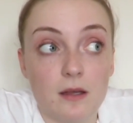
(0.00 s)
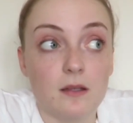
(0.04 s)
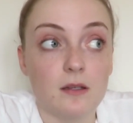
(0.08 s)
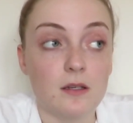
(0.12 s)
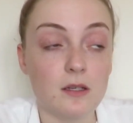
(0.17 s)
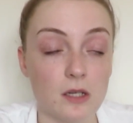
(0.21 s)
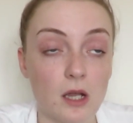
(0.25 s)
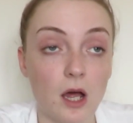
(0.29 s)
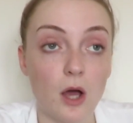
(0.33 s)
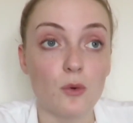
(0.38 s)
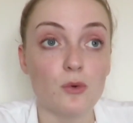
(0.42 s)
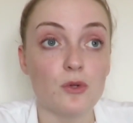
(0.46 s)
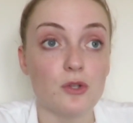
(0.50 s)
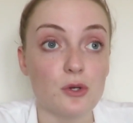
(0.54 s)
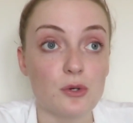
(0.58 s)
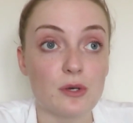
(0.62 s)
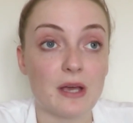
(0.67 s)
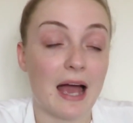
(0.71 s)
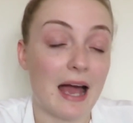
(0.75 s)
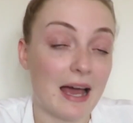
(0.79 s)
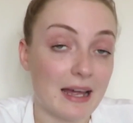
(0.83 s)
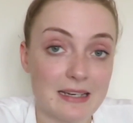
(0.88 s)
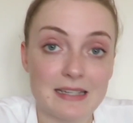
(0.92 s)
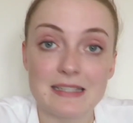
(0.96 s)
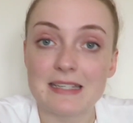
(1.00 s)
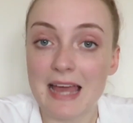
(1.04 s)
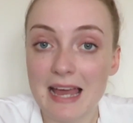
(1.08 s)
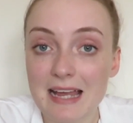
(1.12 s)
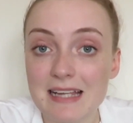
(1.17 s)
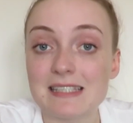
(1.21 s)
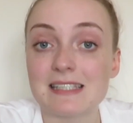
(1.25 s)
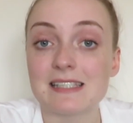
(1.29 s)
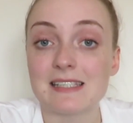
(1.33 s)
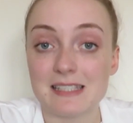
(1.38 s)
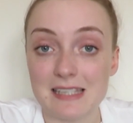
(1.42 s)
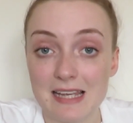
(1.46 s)
you know, you can
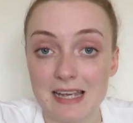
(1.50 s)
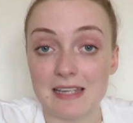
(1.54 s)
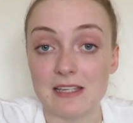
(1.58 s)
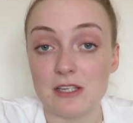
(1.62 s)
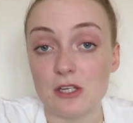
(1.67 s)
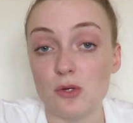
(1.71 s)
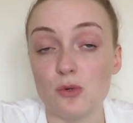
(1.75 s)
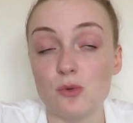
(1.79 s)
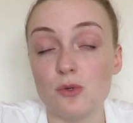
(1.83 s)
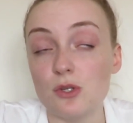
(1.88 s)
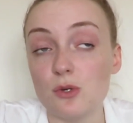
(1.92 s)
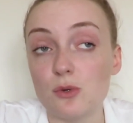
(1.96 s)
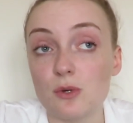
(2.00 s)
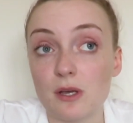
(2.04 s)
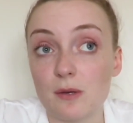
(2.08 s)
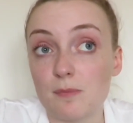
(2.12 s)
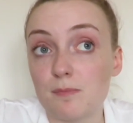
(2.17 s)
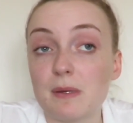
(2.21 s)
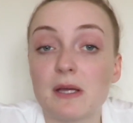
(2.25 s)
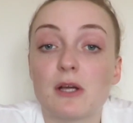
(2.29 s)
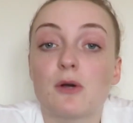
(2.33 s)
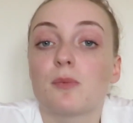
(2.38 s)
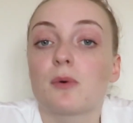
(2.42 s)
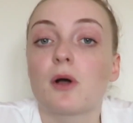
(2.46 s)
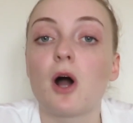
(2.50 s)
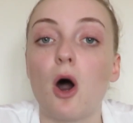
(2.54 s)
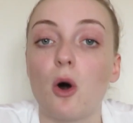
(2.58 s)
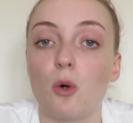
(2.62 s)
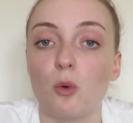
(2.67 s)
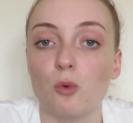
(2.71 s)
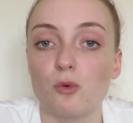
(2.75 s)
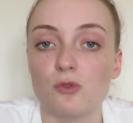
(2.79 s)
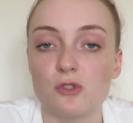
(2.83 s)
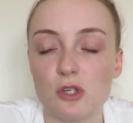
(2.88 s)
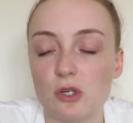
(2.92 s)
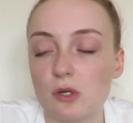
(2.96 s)
get sick. You can pick up
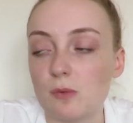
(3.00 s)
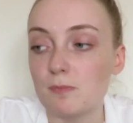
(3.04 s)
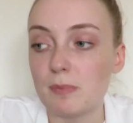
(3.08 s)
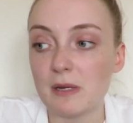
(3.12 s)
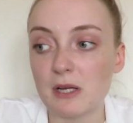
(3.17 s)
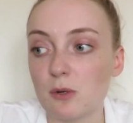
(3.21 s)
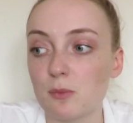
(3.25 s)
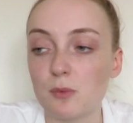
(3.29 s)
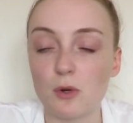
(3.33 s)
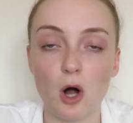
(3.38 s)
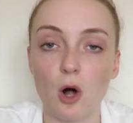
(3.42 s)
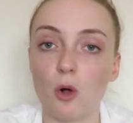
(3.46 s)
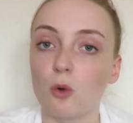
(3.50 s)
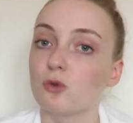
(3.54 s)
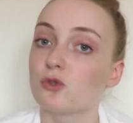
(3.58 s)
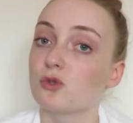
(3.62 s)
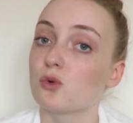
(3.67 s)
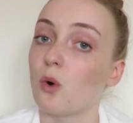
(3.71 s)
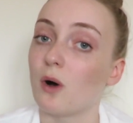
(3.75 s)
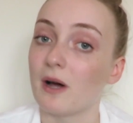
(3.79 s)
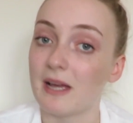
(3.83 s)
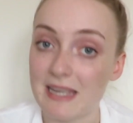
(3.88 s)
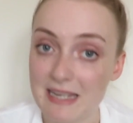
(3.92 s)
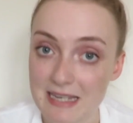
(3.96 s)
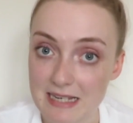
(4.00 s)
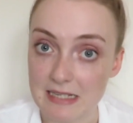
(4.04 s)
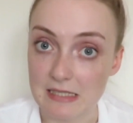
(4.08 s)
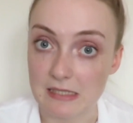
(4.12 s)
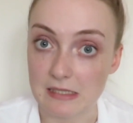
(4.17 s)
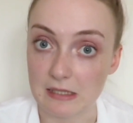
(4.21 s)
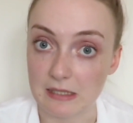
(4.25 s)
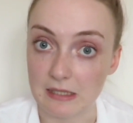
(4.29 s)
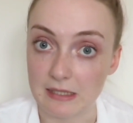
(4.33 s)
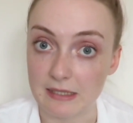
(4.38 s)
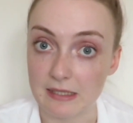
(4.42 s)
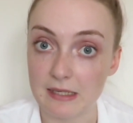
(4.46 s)
colds. You can pick up colds quite
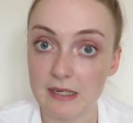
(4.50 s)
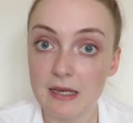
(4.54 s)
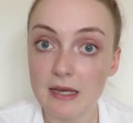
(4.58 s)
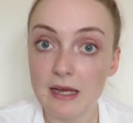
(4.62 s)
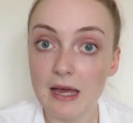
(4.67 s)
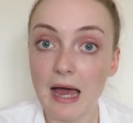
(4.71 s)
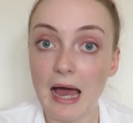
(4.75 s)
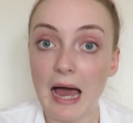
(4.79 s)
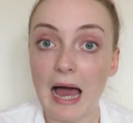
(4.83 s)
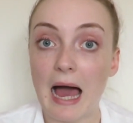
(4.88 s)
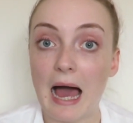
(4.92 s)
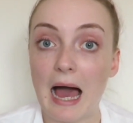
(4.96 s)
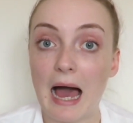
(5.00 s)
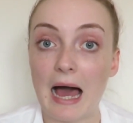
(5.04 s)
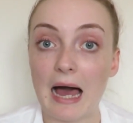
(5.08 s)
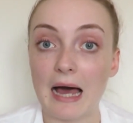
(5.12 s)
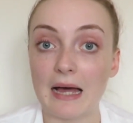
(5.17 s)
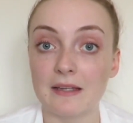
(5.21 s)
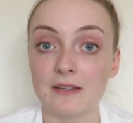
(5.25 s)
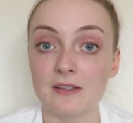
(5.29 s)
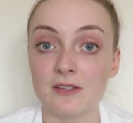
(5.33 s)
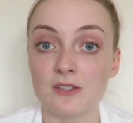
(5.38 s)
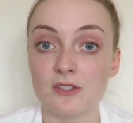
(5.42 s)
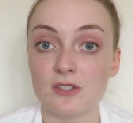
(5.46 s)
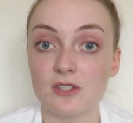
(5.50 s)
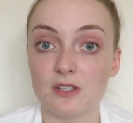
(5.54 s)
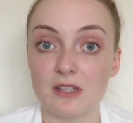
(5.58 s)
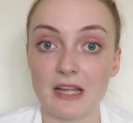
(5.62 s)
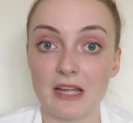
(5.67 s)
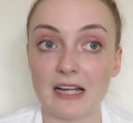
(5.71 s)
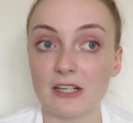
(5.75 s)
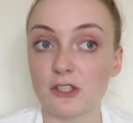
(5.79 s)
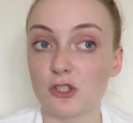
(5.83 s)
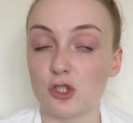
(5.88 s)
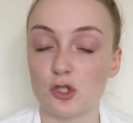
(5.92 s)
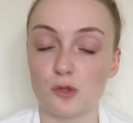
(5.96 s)
easily. And
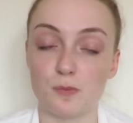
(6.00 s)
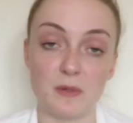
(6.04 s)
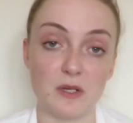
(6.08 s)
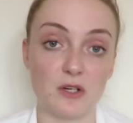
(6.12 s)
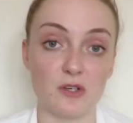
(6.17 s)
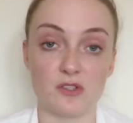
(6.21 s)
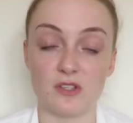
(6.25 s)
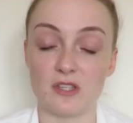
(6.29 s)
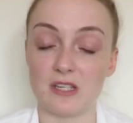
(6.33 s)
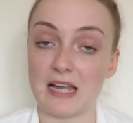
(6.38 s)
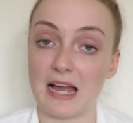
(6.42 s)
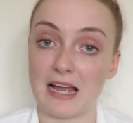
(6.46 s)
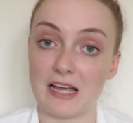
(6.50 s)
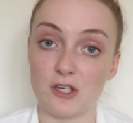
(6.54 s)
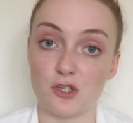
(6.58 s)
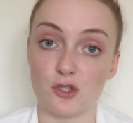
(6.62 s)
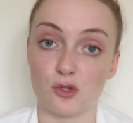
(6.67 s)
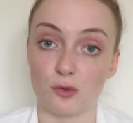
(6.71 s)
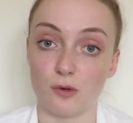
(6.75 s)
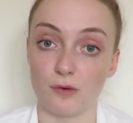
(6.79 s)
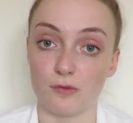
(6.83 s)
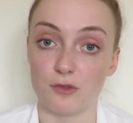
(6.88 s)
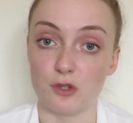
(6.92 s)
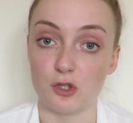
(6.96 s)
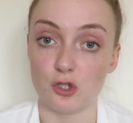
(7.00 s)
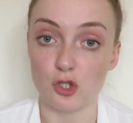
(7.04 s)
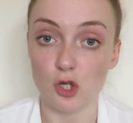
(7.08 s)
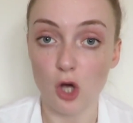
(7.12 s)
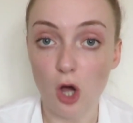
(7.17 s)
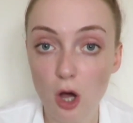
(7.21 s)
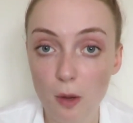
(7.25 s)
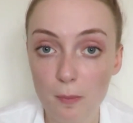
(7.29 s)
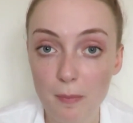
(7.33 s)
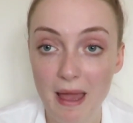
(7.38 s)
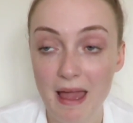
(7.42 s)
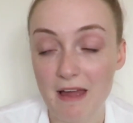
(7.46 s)
that's just because of the nature of the
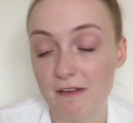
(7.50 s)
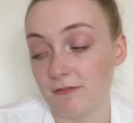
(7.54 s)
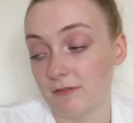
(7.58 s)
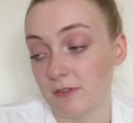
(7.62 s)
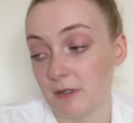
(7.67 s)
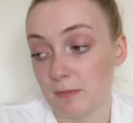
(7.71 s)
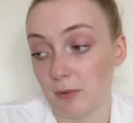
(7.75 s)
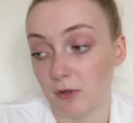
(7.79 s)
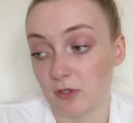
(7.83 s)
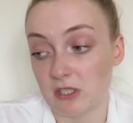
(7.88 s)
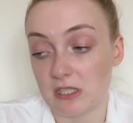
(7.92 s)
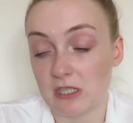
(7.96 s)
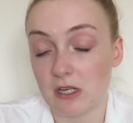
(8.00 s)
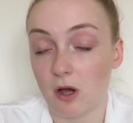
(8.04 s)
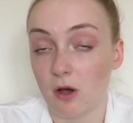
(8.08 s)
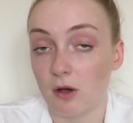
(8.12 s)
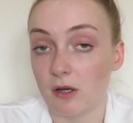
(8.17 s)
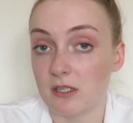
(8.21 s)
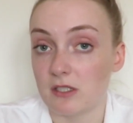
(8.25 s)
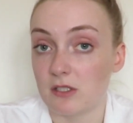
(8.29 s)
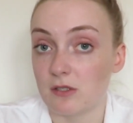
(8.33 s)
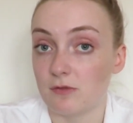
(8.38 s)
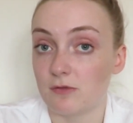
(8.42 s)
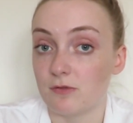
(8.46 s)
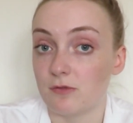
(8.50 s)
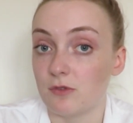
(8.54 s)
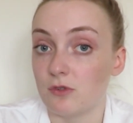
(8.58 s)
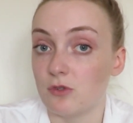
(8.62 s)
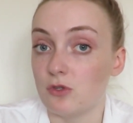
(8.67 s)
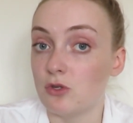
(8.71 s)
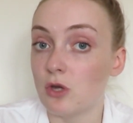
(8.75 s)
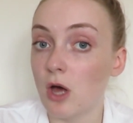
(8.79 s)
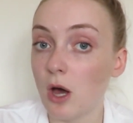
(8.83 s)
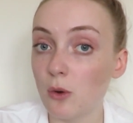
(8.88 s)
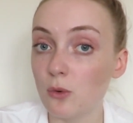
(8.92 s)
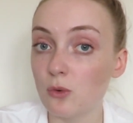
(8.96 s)
job. Everybody kind of
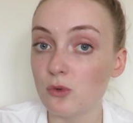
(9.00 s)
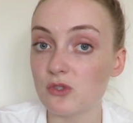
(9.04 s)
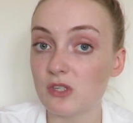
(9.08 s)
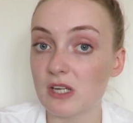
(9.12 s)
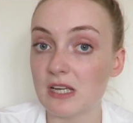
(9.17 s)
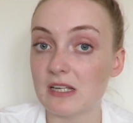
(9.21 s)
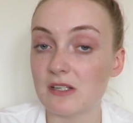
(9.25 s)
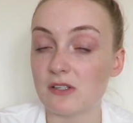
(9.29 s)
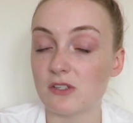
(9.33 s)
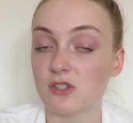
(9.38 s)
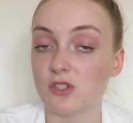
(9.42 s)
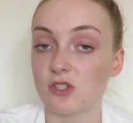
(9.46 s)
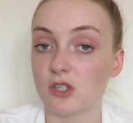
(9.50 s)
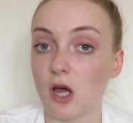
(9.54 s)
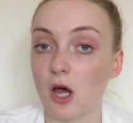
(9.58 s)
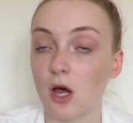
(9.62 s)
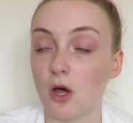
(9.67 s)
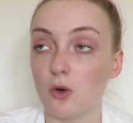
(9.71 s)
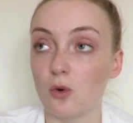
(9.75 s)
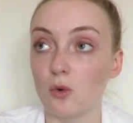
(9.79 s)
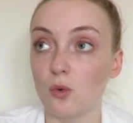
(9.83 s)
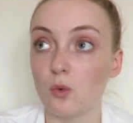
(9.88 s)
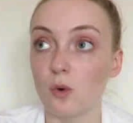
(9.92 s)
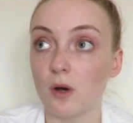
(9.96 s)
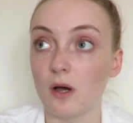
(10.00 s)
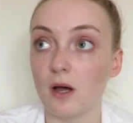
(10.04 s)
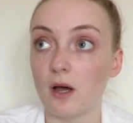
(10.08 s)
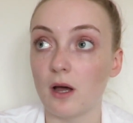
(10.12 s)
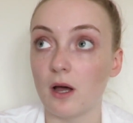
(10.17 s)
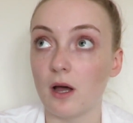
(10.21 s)
knows it. So